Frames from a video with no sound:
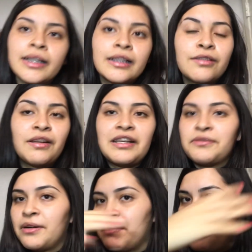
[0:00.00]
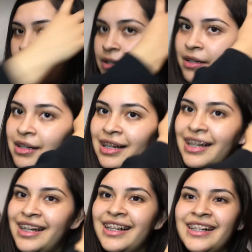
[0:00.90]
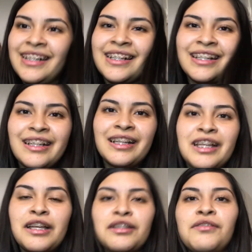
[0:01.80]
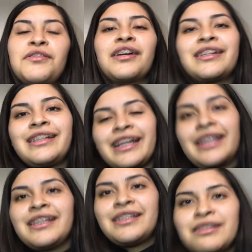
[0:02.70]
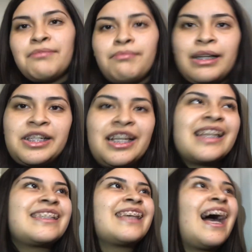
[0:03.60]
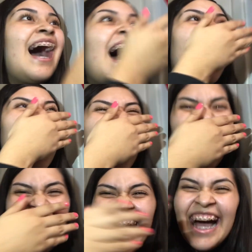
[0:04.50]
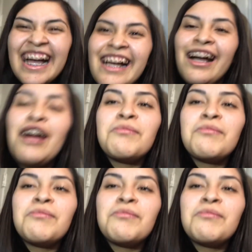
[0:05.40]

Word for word: Dude, I swear I'm cute, huh? Uh, yeah. Dude, you guys like this? My chiles. I'm